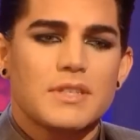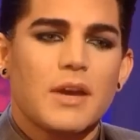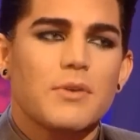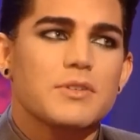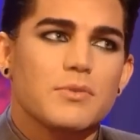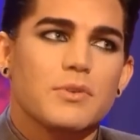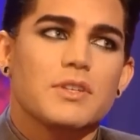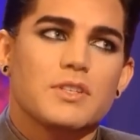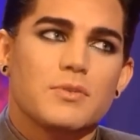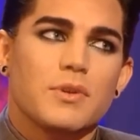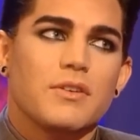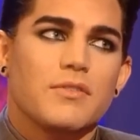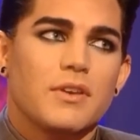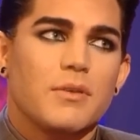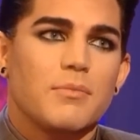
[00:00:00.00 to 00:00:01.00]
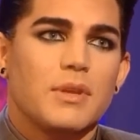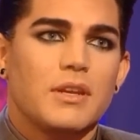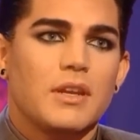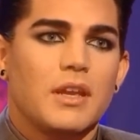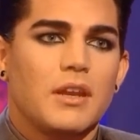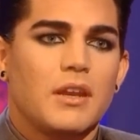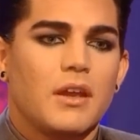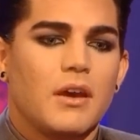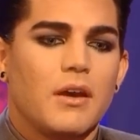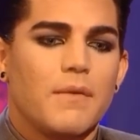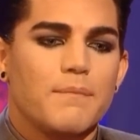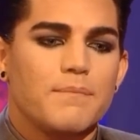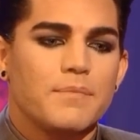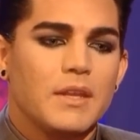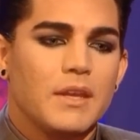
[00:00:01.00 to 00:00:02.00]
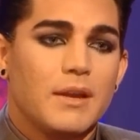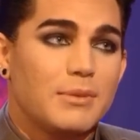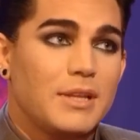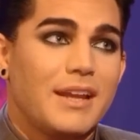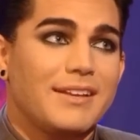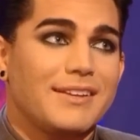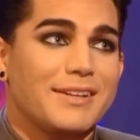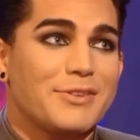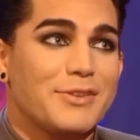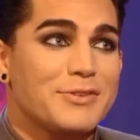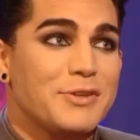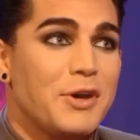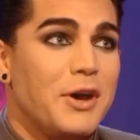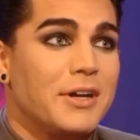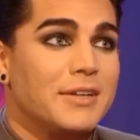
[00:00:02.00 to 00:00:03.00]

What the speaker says: was really sweet of him, and I'm glad he liked the song.